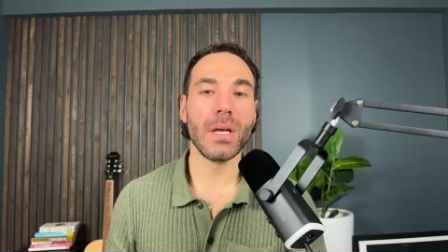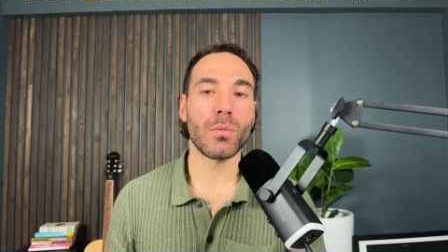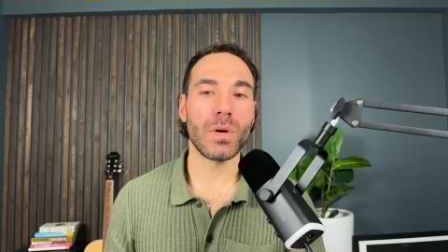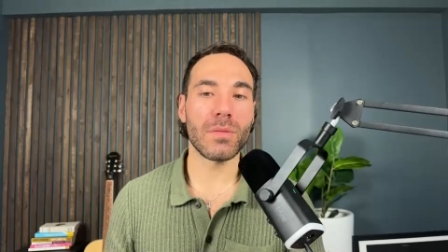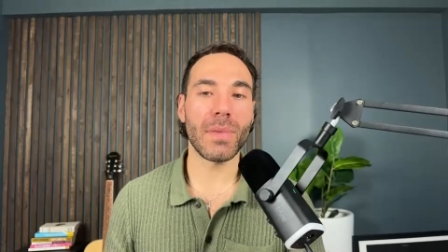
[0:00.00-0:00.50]

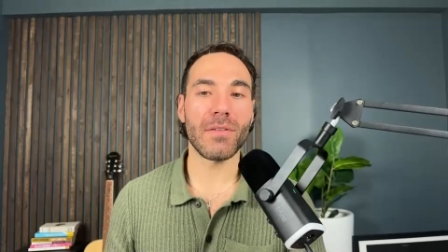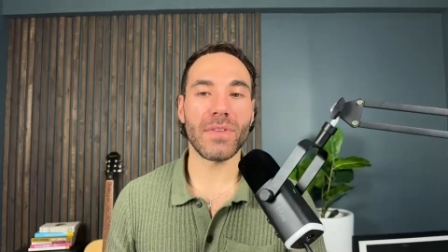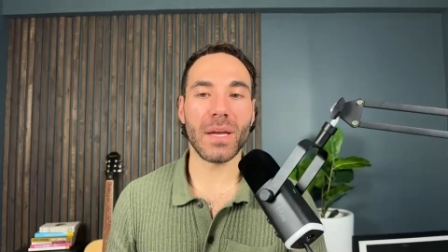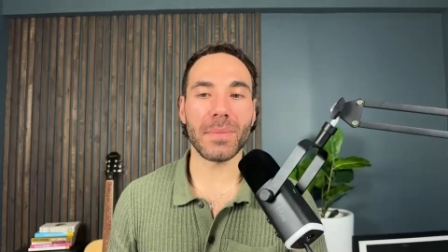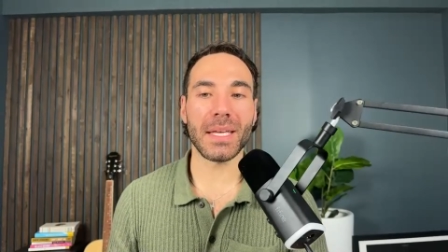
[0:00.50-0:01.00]
with my
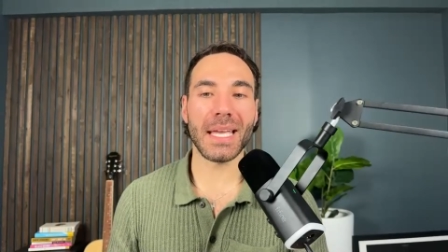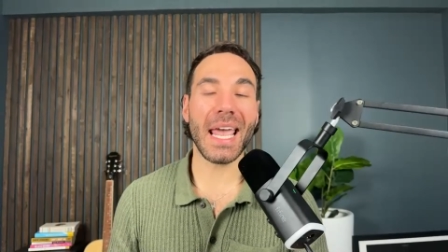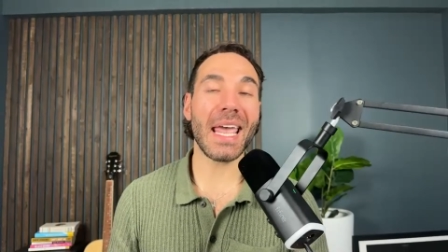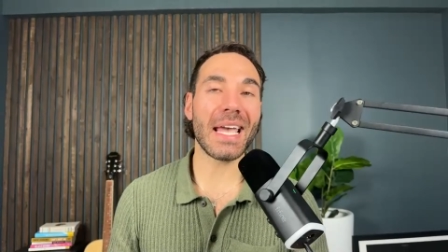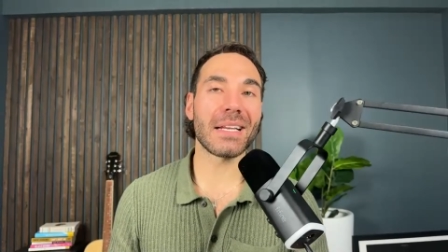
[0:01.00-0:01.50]
family
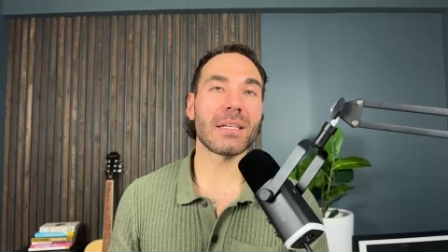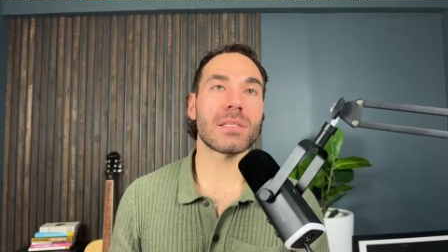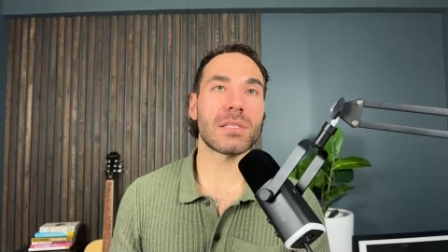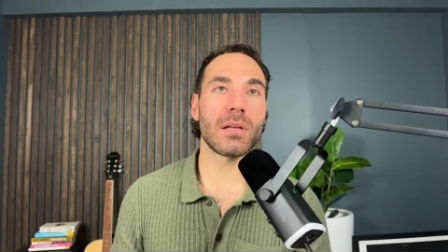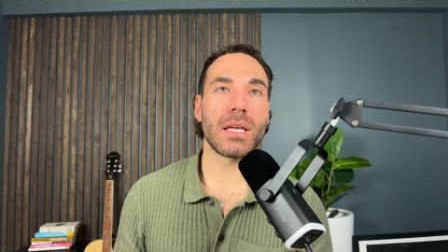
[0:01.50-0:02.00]
and
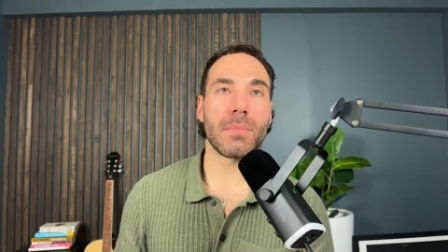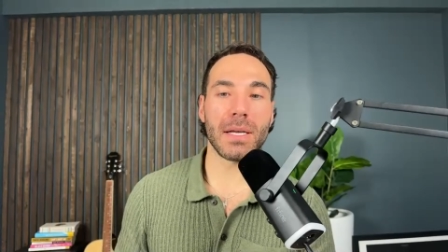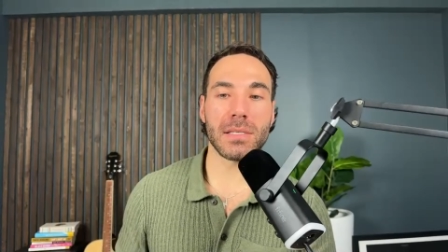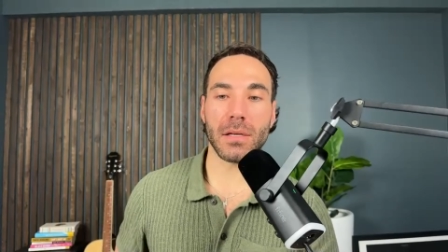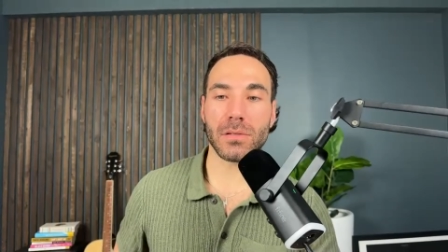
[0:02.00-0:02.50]
still hit my
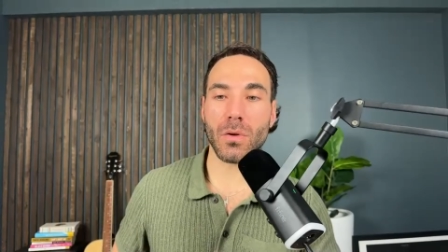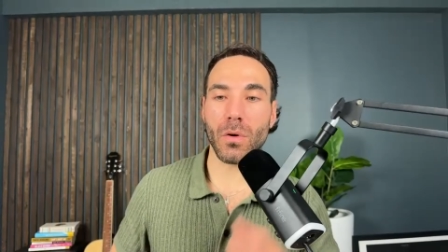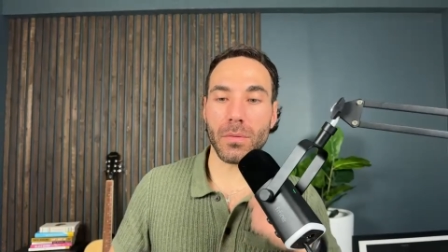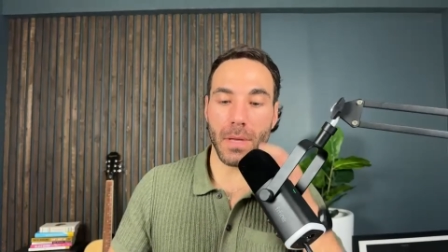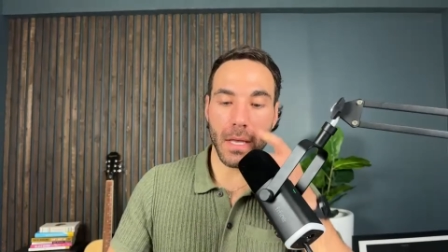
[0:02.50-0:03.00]
sales goal?"